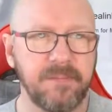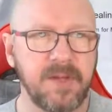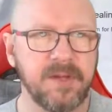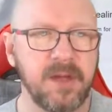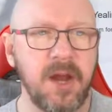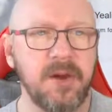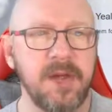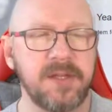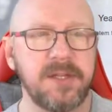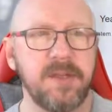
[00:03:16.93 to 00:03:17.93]
So here you
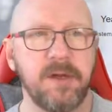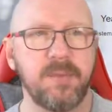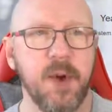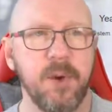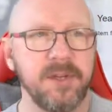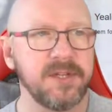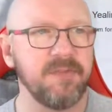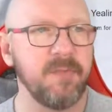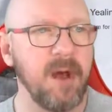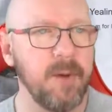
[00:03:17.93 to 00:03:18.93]
can see the components
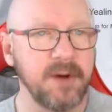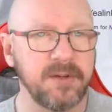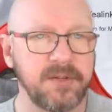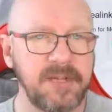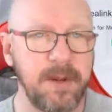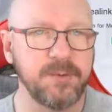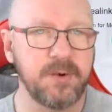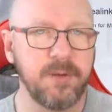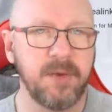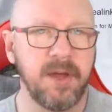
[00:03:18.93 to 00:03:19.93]
of my Microsoft Teams
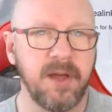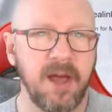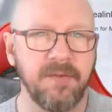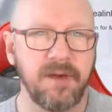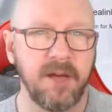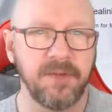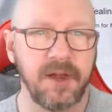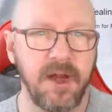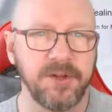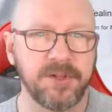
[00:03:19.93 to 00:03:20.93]
room. I've got the
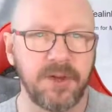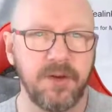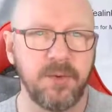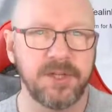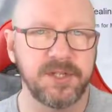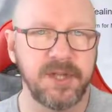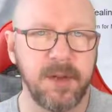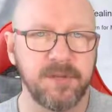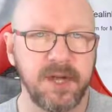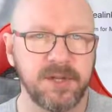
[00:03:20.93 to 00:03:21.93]
console, which is the
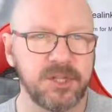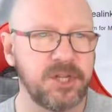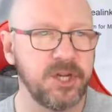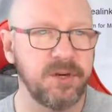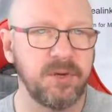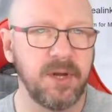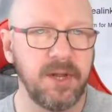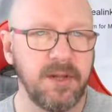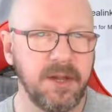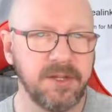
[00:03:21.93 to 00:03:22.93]
M-Touch 2. You
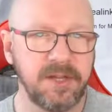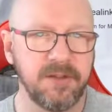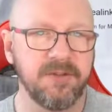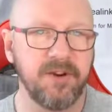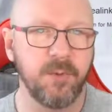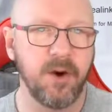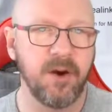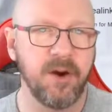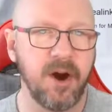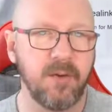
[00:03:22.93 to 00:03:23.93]
can see the
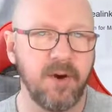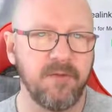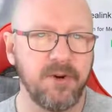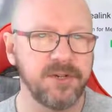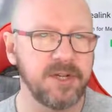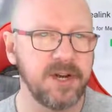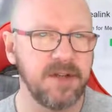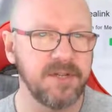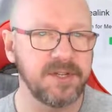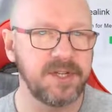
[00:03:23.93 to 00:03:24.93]
firmware and hardware version
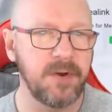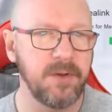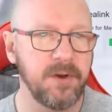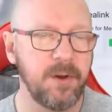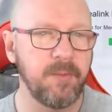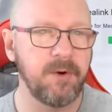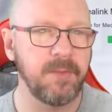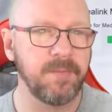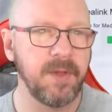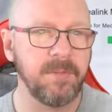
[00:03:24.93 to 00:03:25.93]
and the serial
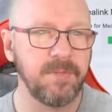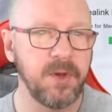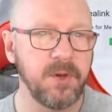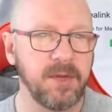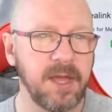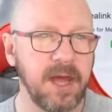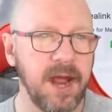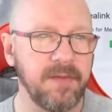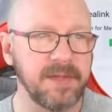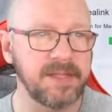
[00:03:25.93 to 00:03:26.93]
number. You can get
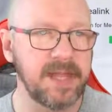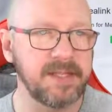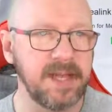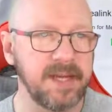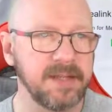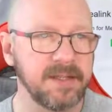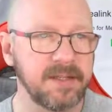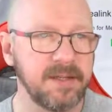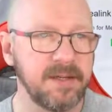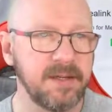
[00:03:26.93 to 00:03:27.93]
out the
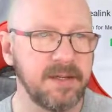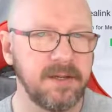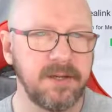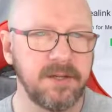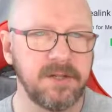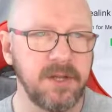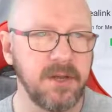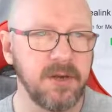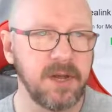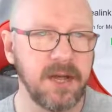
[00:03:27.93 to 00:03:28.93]
settings. So
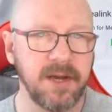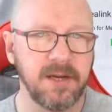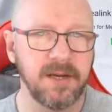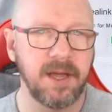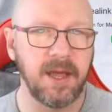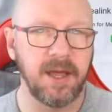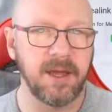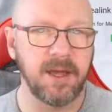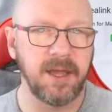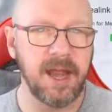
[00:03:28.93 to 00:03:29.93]
you can
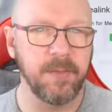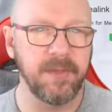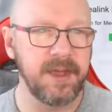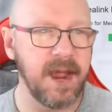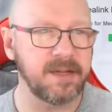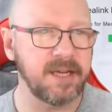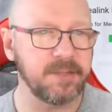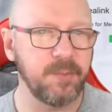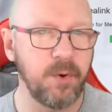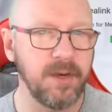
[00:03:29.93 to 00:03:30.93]
uh, enable the
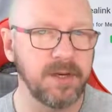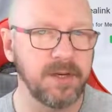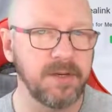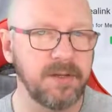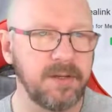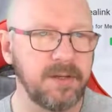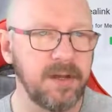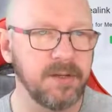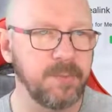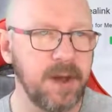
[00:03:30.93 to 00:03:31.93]
access point,
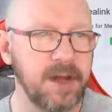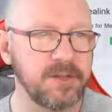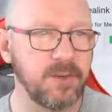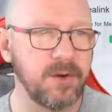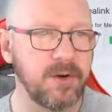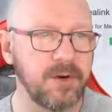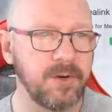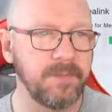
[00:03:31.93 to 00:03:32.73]
use a password.